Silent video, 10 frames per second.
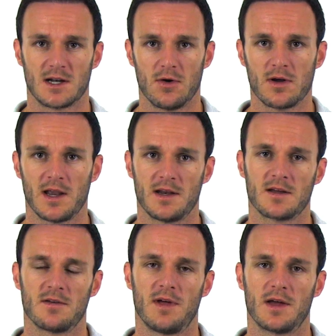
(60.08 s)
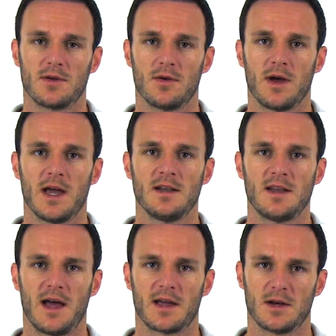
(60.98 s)
low clinical value in the
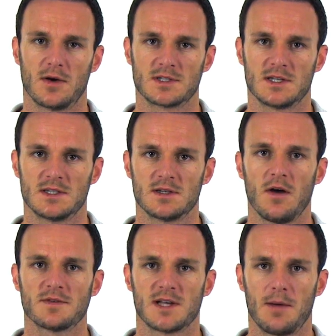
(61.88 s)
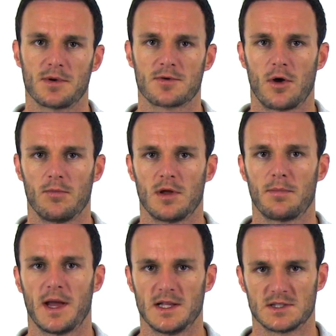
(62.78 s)
diagnosis of subacromial
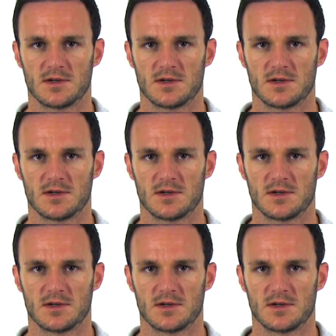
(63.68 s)
pain